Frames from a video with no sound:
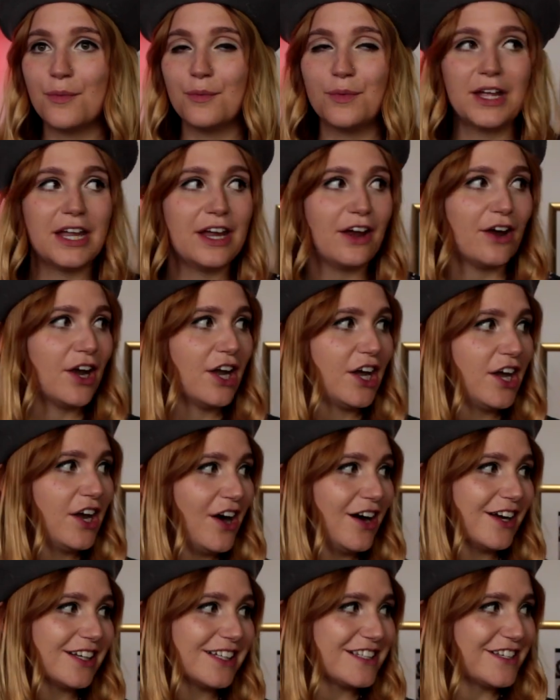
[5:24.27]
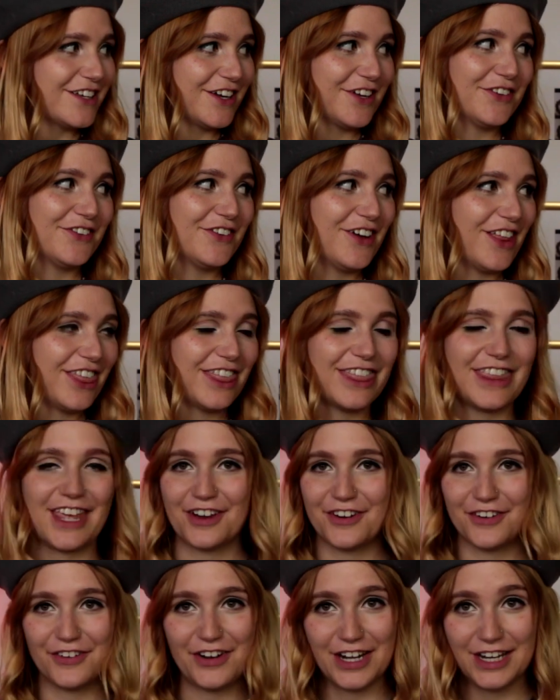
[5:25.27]
We are not done with
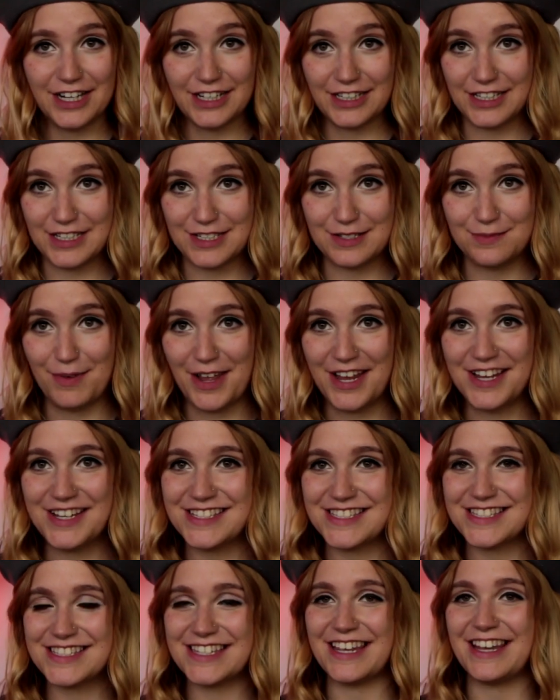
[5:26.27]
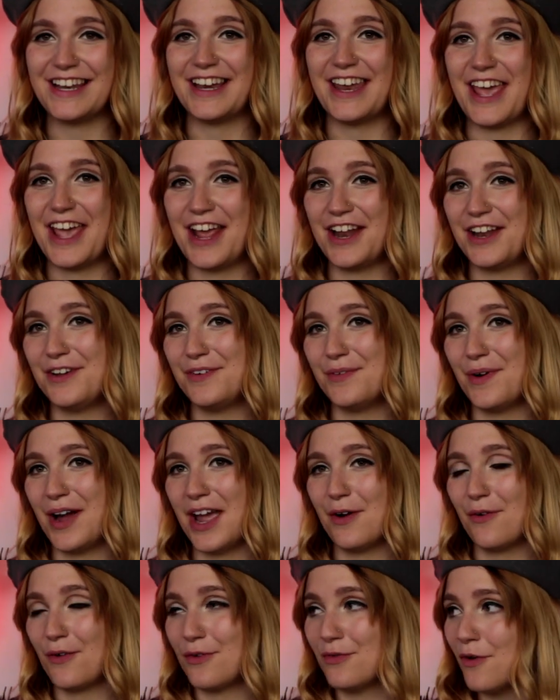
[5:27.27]
decorating this space in any
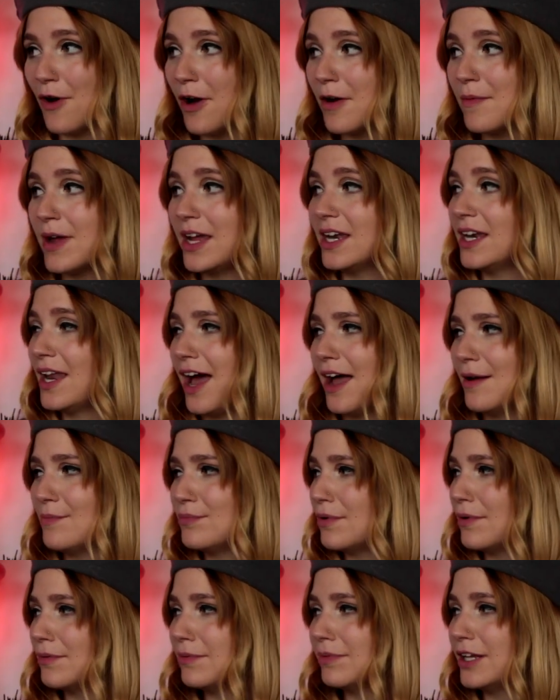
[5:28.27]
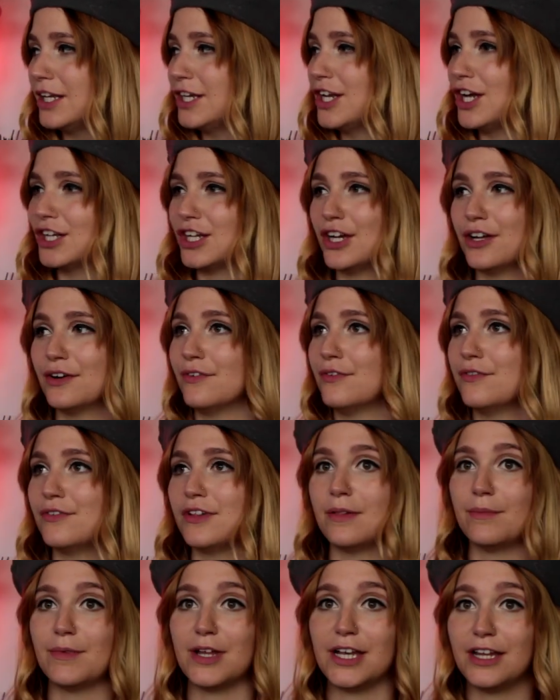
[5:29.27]
way or form, and I'm probably not gonna
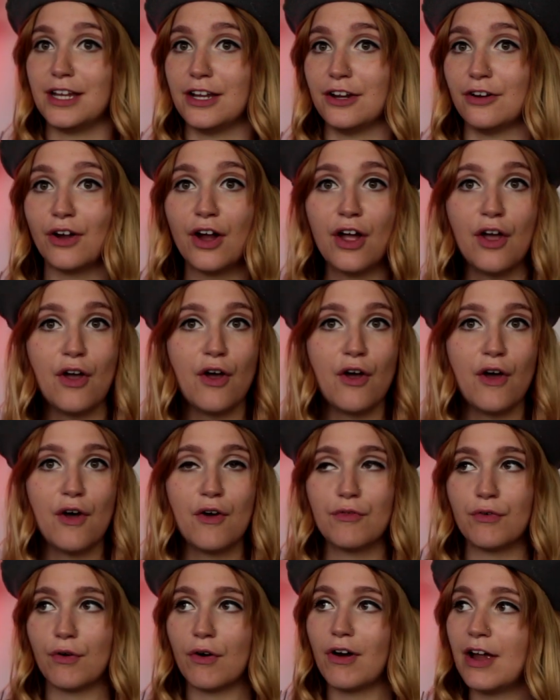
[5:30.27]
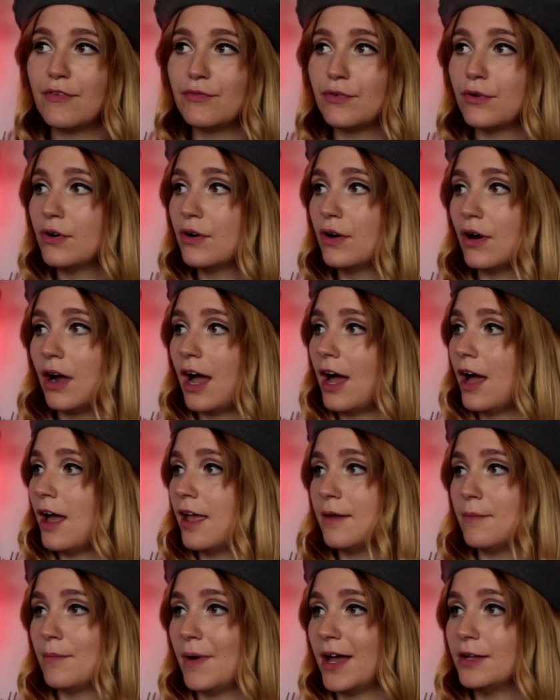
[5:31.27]
film in here forever.
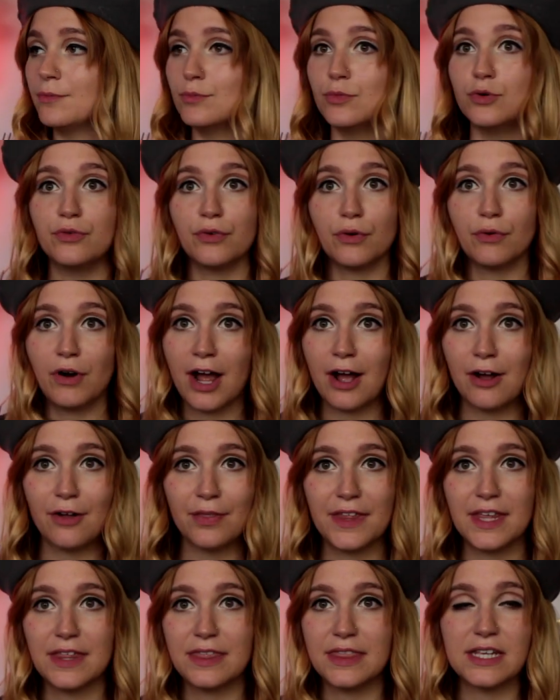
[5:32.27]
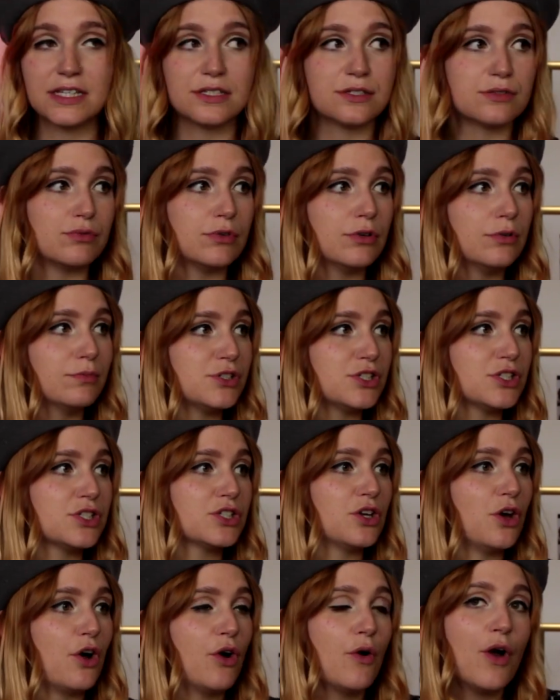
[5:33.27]
I might move around in this room,
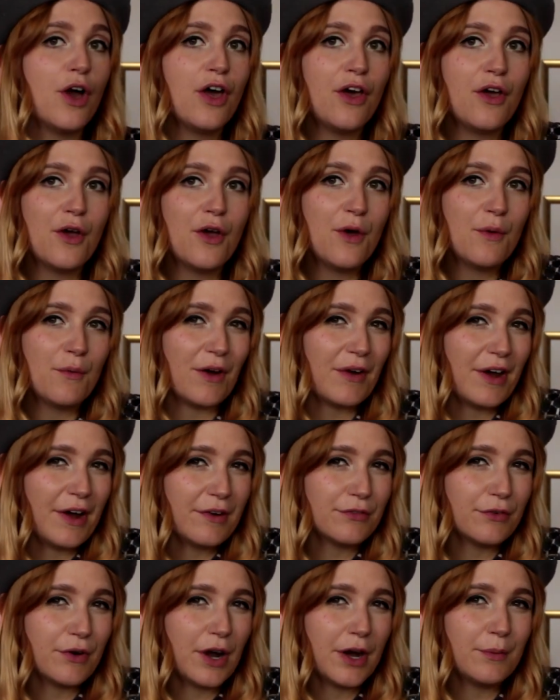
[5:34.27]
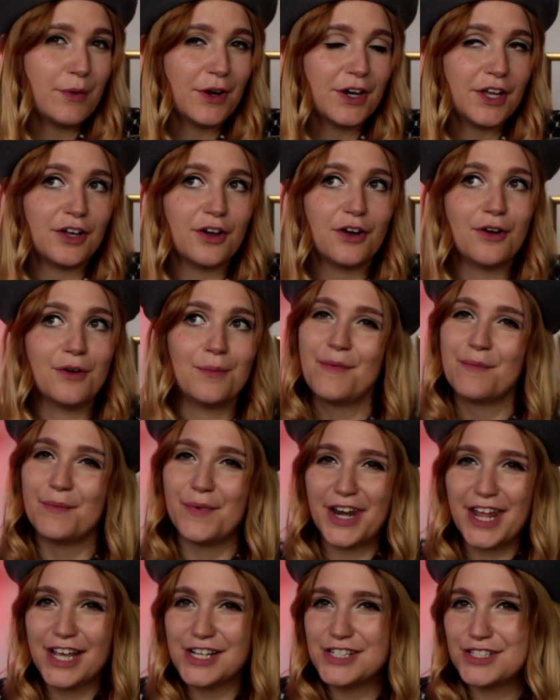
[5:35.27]
just go wherever I wanna go.
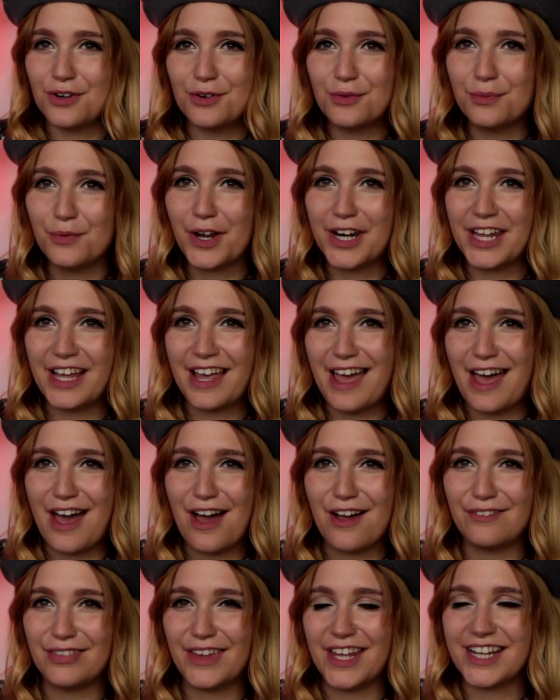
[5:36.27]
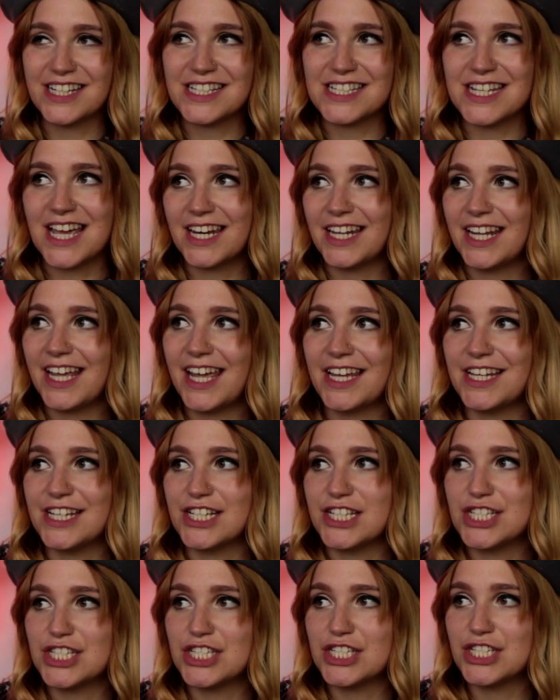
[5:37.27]
But I don't wanna have like a
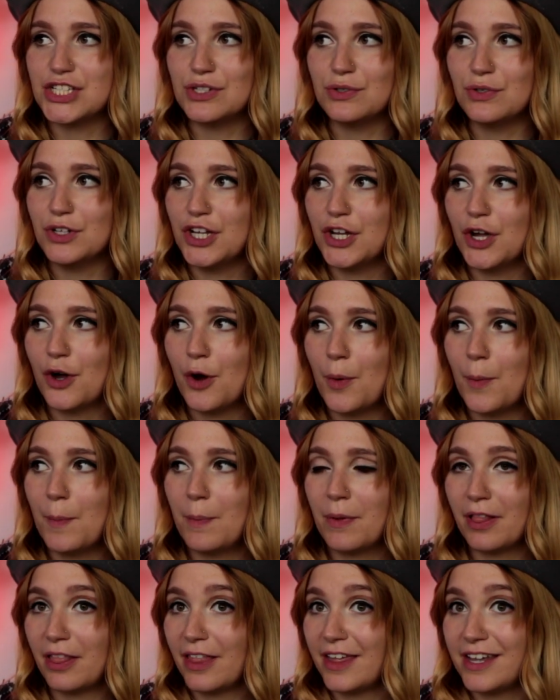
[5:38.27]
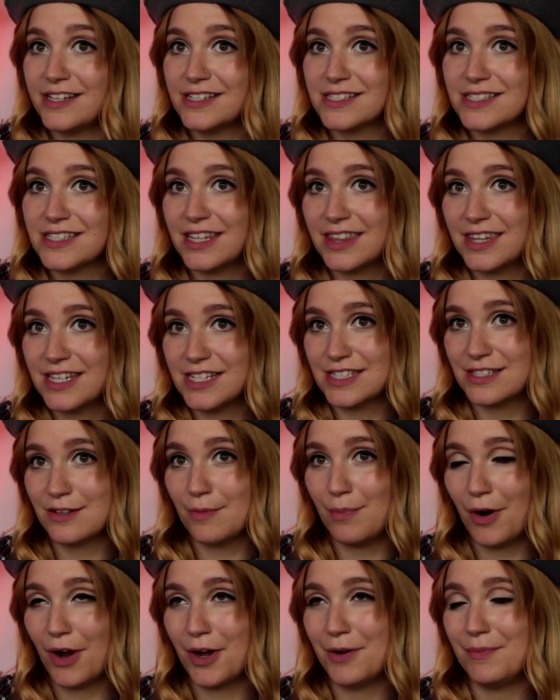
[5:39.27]
dedicated studio place in this
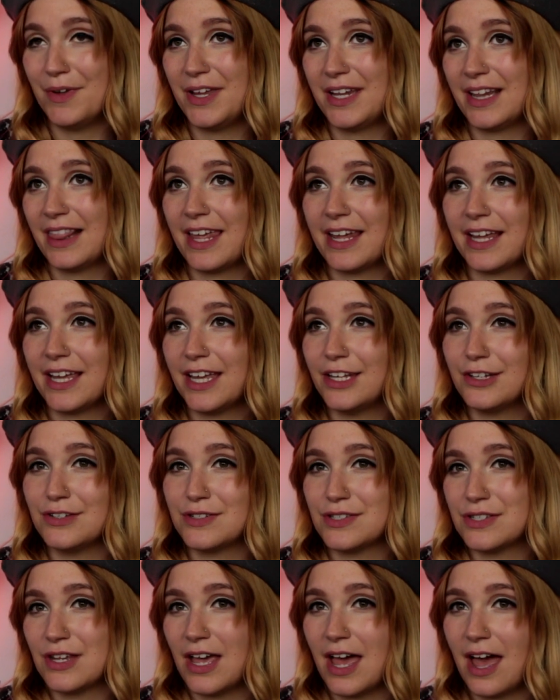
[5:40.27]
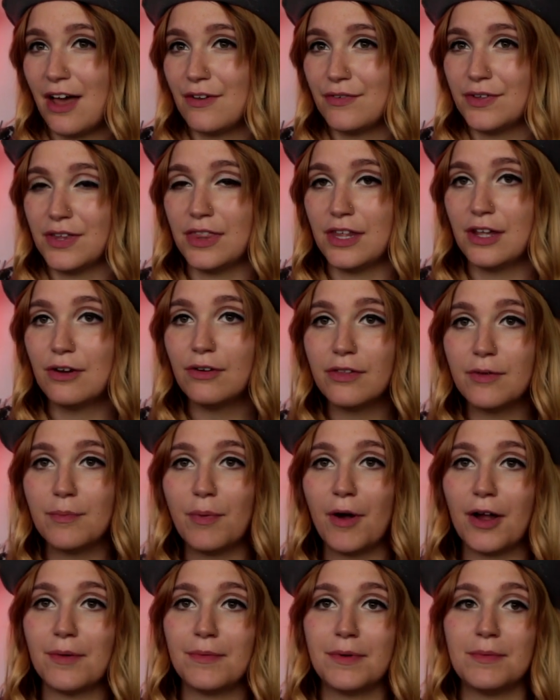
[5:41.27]
apartment like I used to have in the old
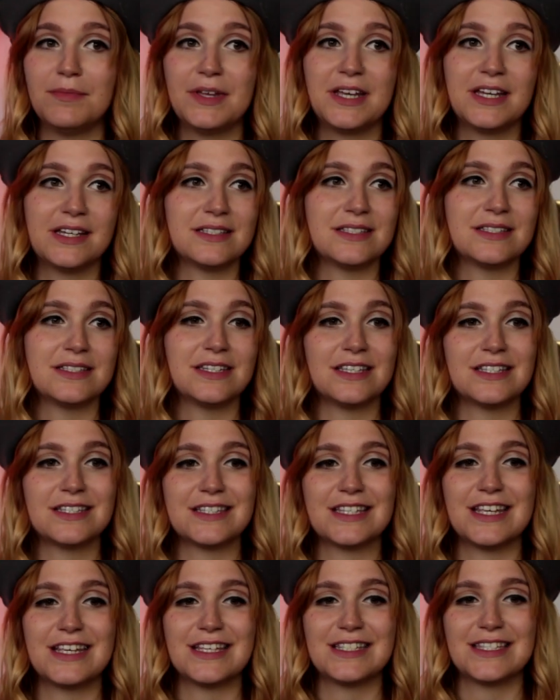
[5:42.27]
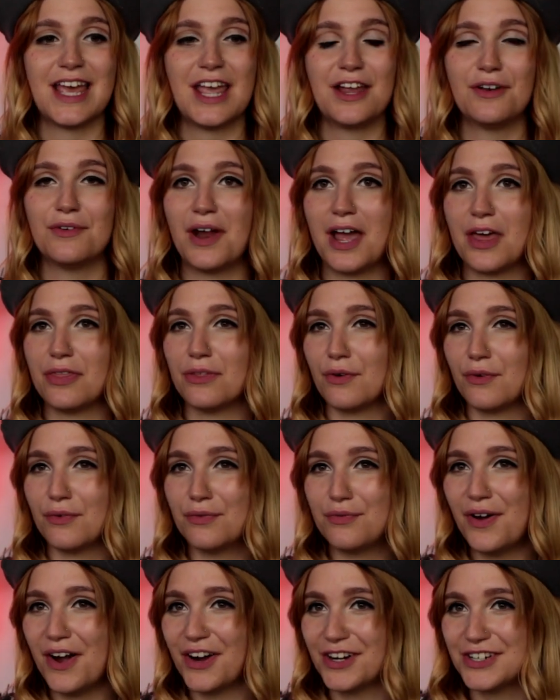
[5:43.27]
apartment, because this is a rather
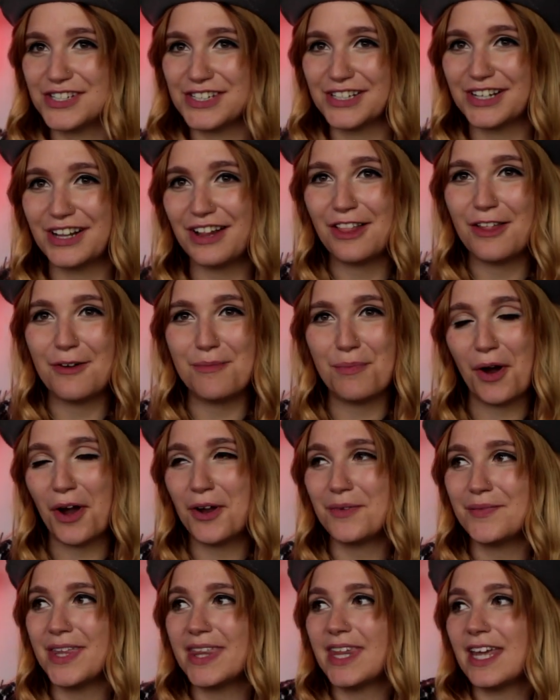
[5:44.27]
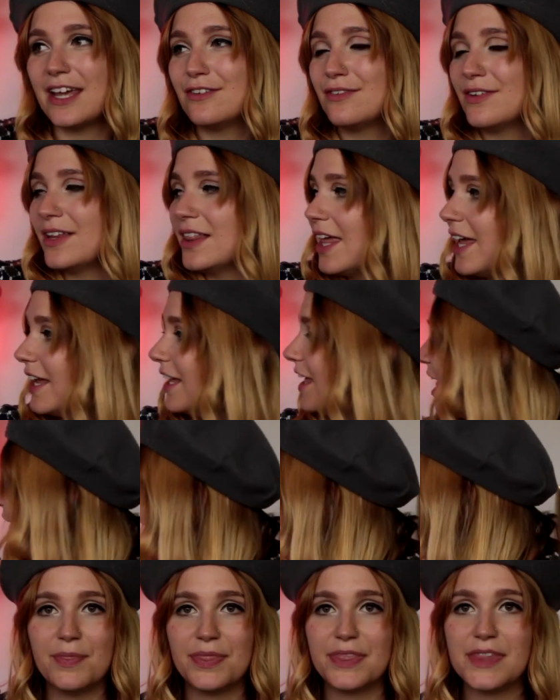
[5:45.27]
functional apartment, I feel like.
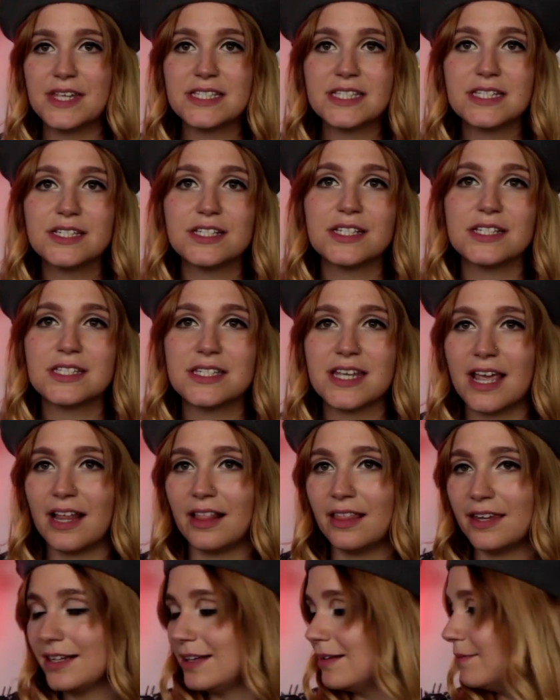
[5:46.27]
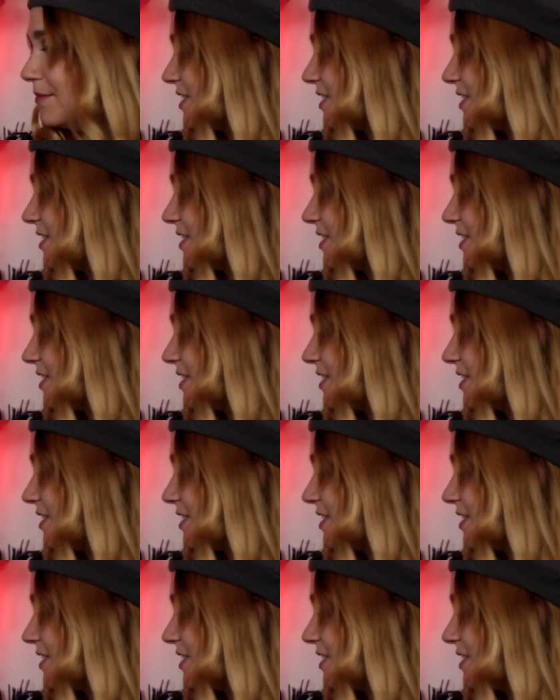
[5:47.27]
And this is just a little